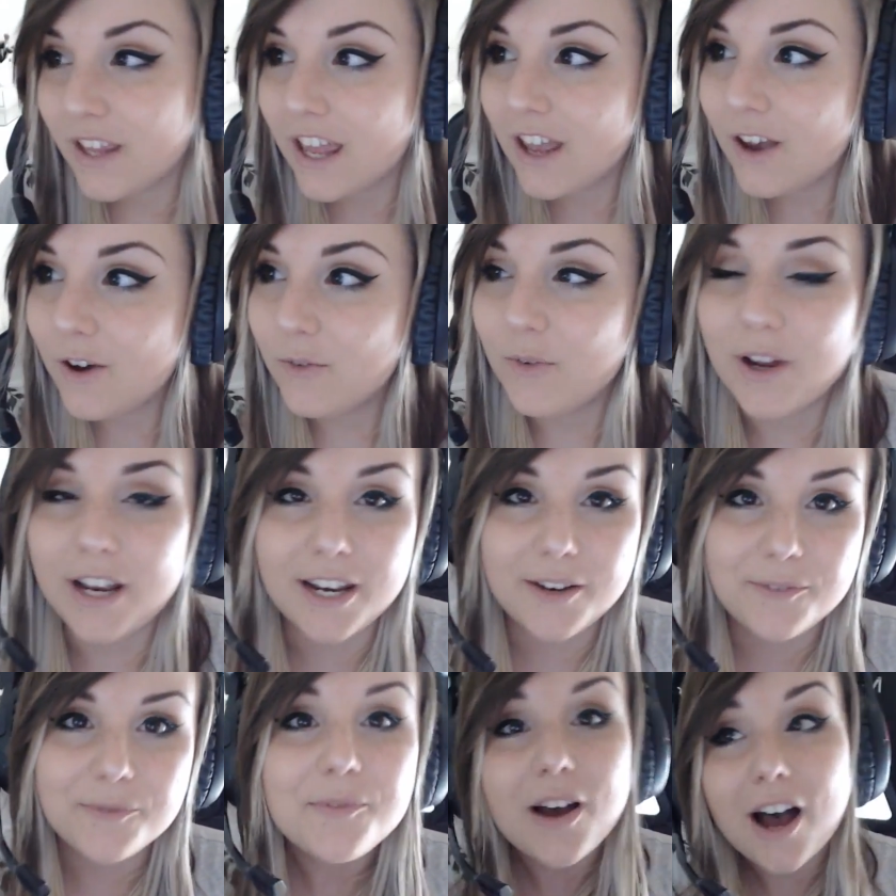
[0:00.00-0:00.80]
Wait,
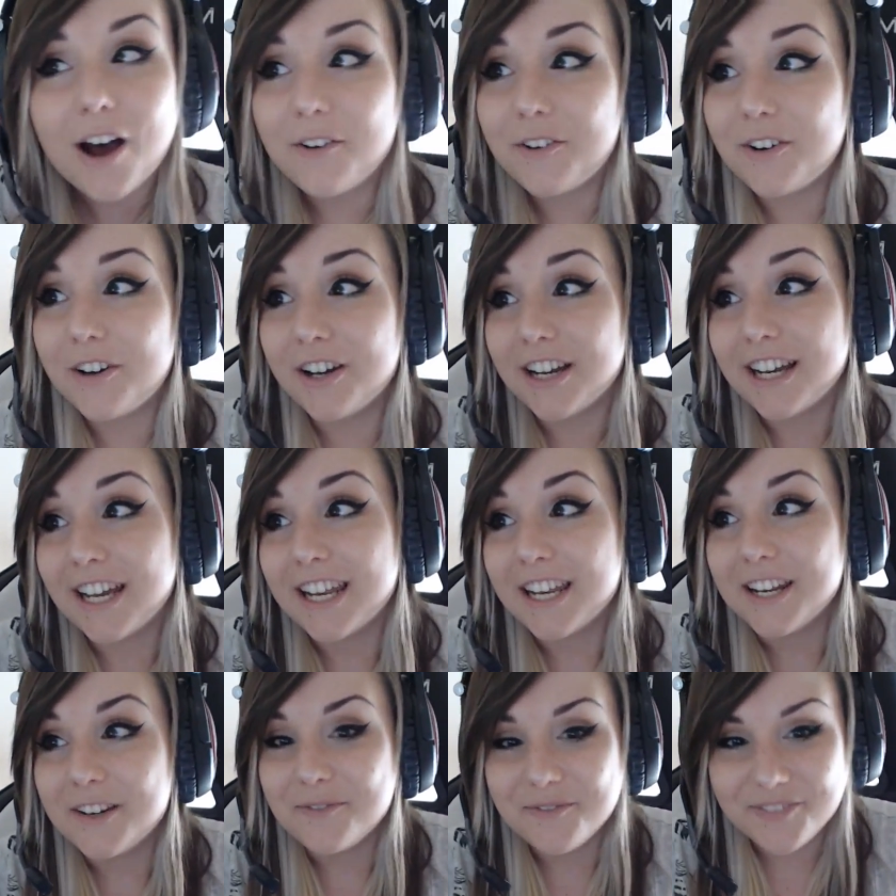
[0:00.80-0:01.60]
I'm gonna
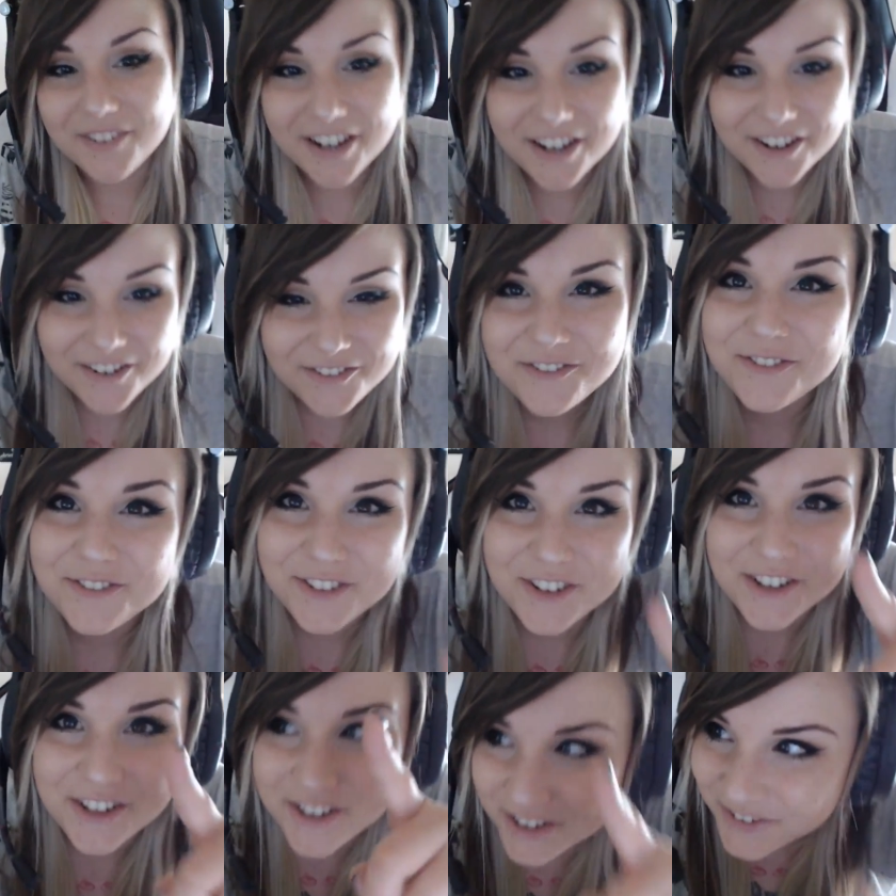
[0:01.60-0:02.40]
get him
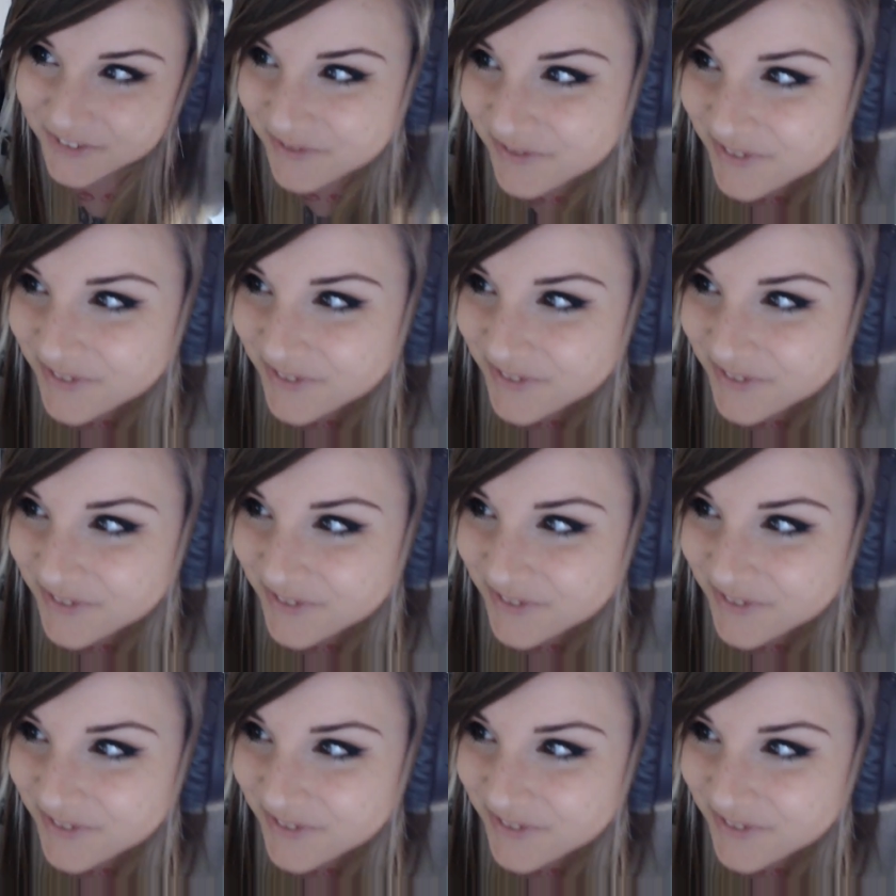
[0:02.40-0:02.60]
for you.